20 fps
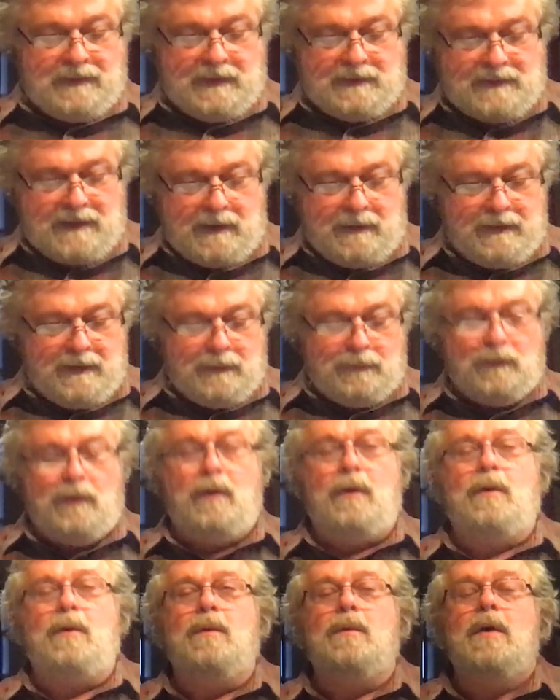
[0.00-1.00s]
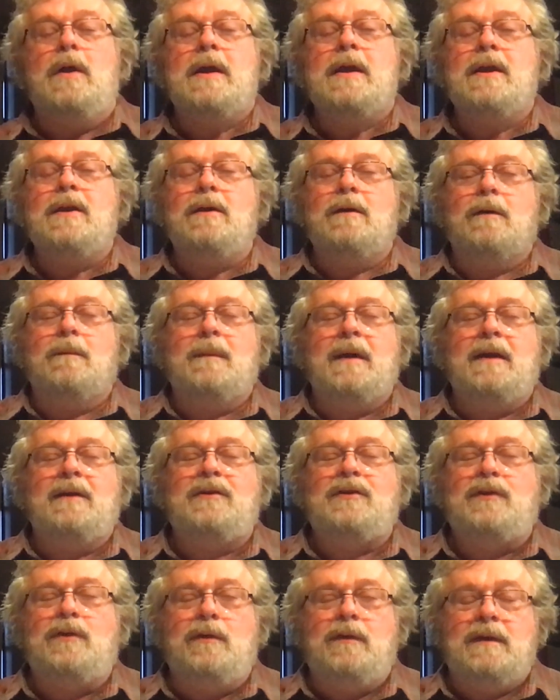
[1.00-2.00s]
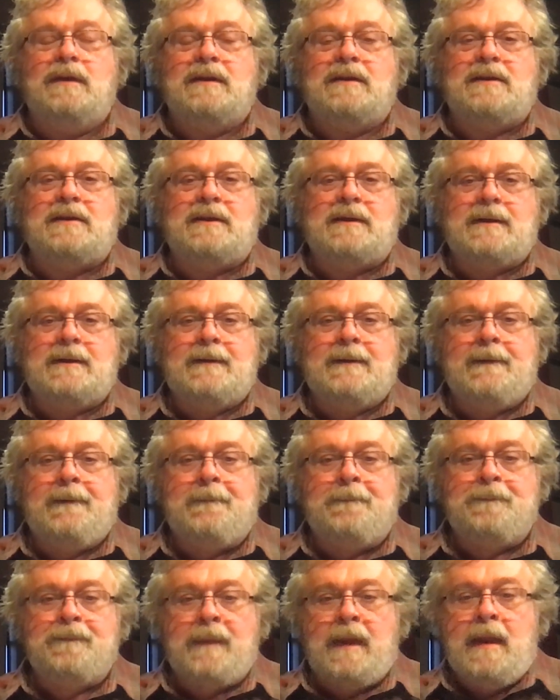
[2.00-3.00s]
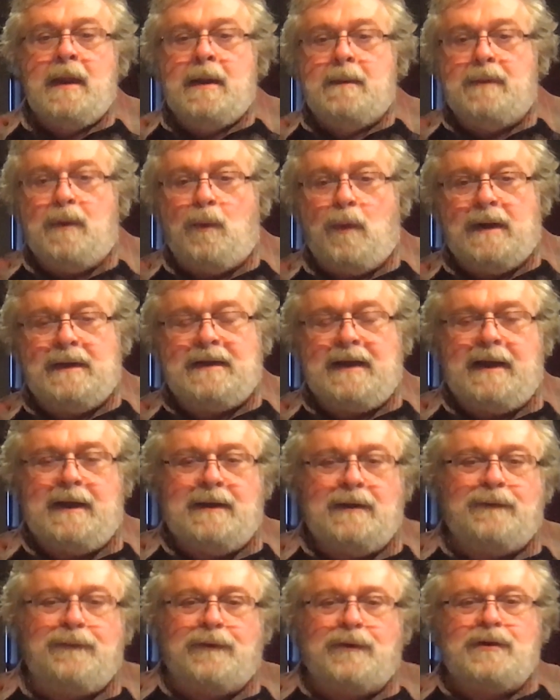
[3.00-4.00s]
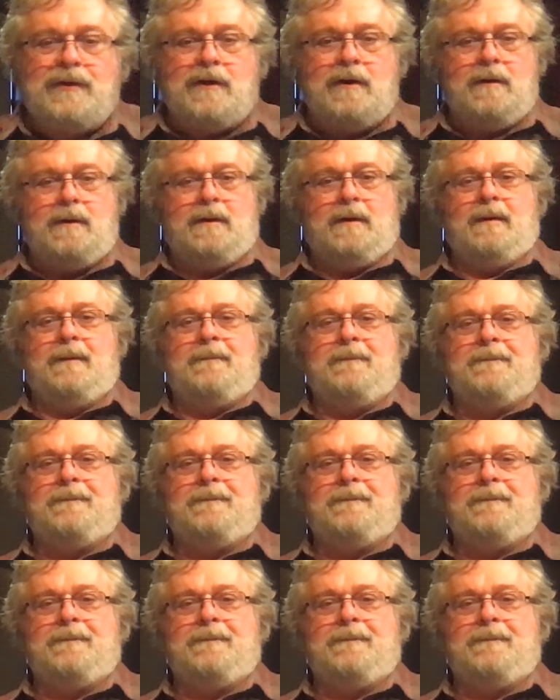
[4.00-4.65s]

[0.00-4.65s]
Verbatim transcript: That's how they'll know you're my students. But one thing is for certain